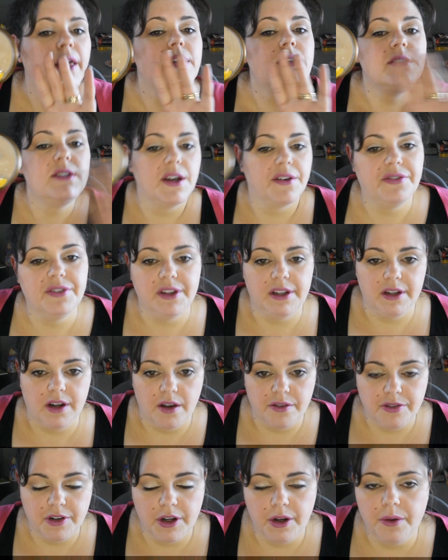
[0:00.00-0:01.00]
Definitely
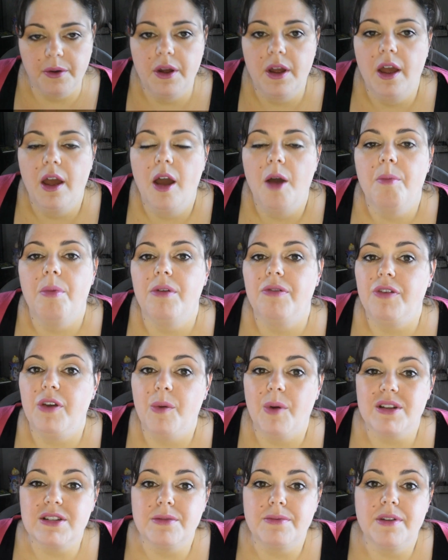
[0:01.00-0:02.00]
not for you. But if you
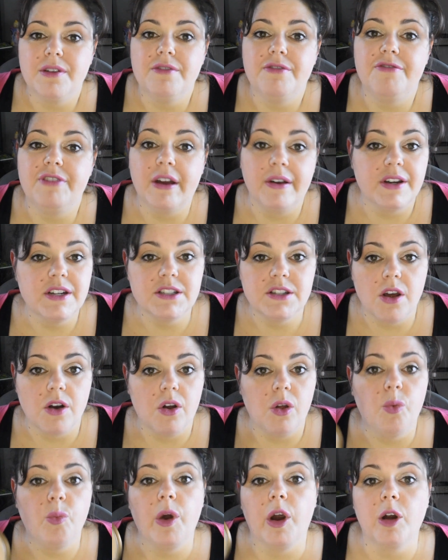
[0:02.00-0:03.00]
want something very
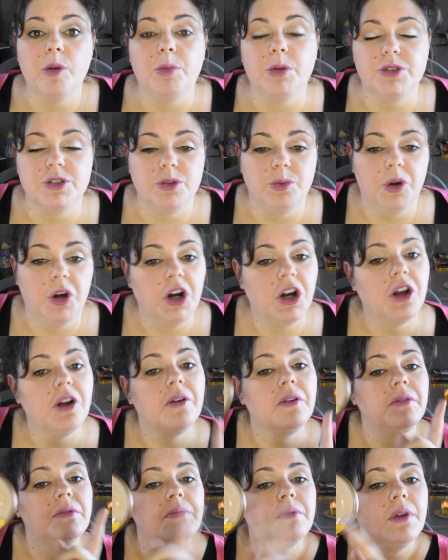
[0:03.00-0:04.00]
subtle, wearable to work,
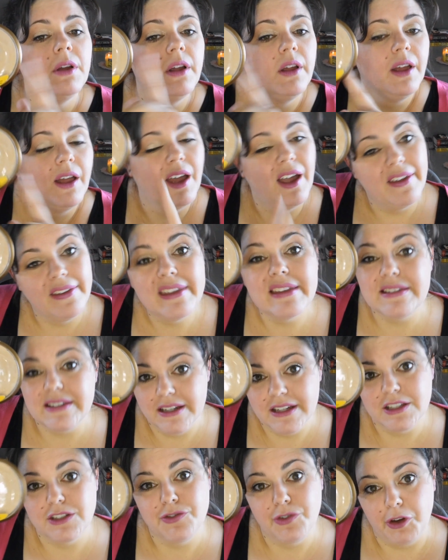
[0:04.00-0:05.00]
this
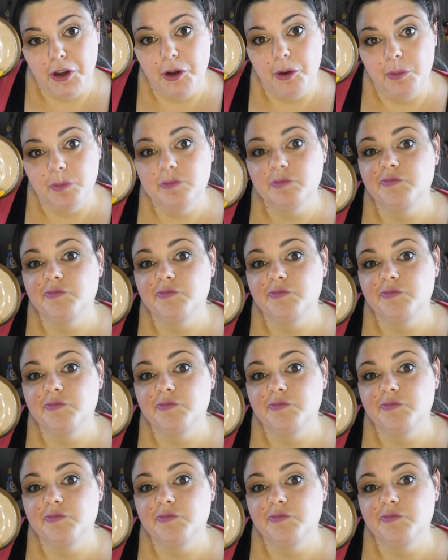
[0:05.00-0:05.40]
is for you.